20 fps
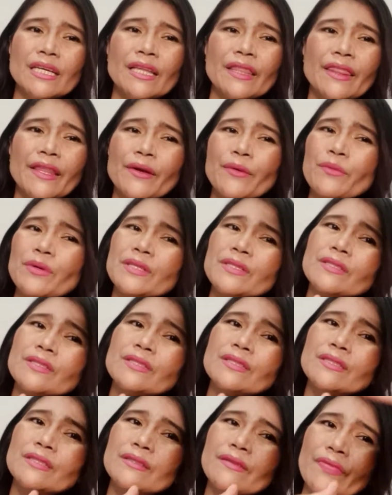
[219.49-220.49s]
There was
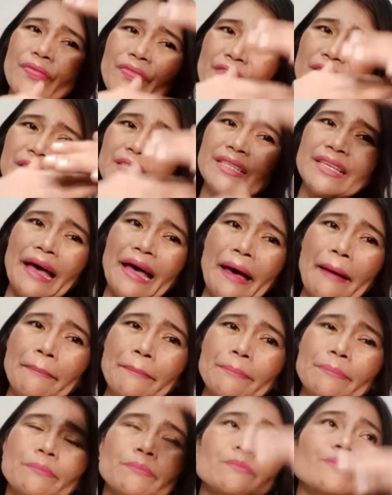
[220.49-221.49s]
this gap,
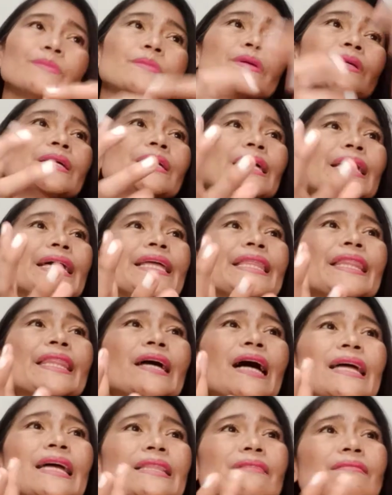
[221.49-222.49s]
and
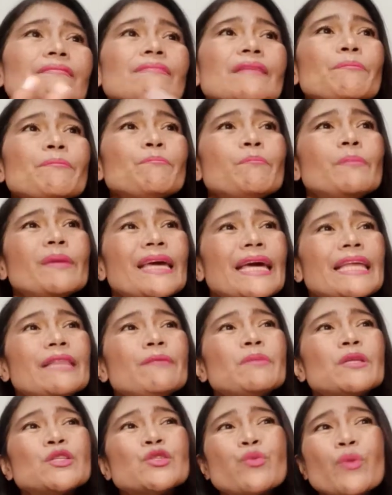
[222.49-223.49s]
that in
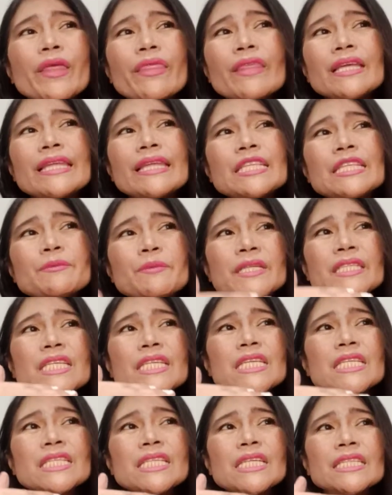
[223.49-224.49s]
between that
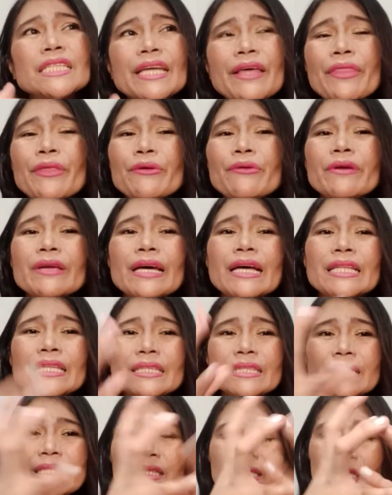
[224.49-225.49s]
expectation and the
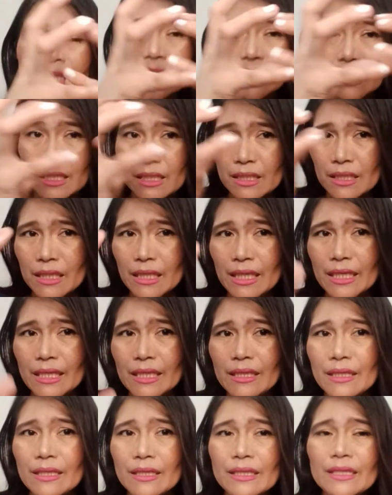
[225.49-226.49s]
reality uh,
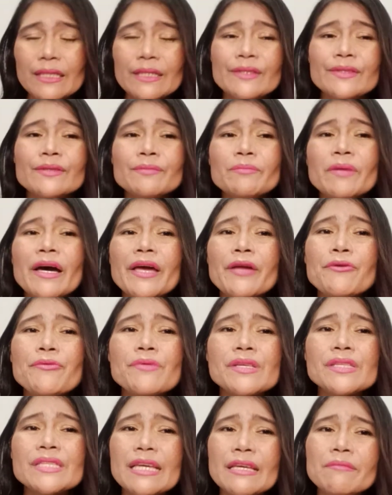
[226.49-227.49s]
is my
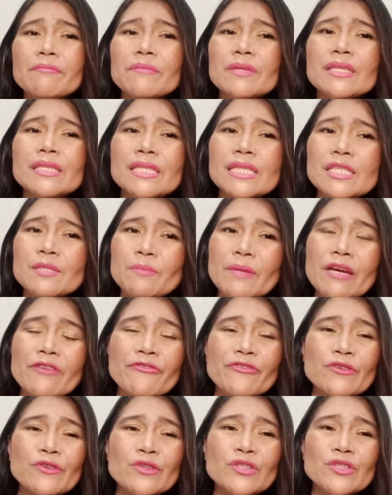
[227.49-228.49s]
resentment, is my
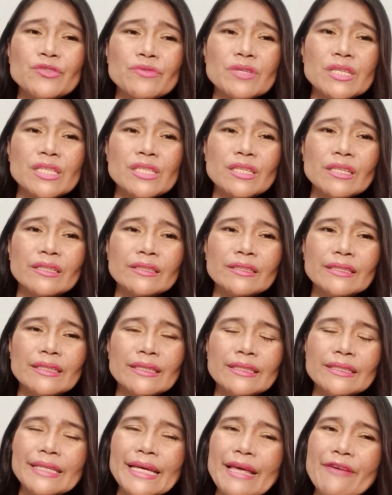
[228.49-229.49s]
frustration.
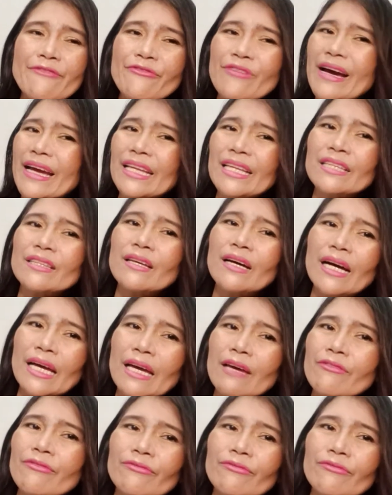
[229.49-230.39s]
And I find it hard.